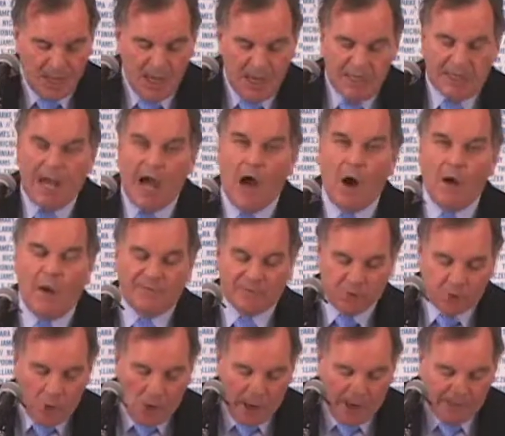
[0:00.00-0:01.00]
Now have
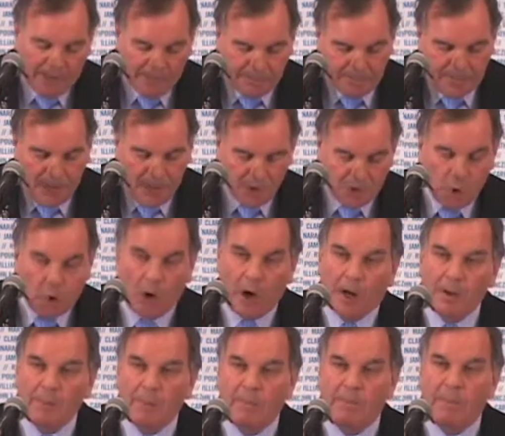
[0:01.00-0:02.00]

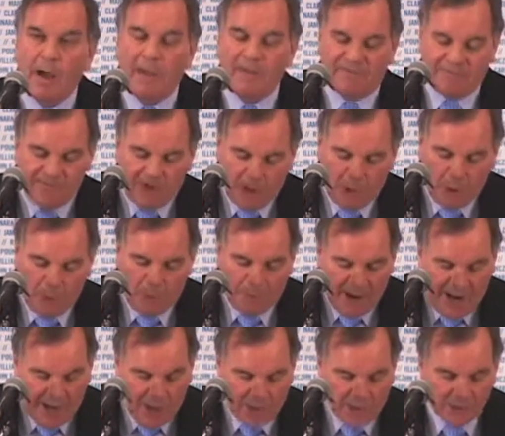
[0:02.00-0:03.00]
joined my fellow
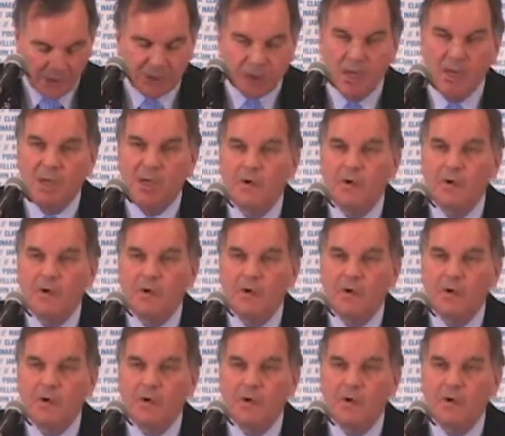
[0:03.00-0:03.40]
mayors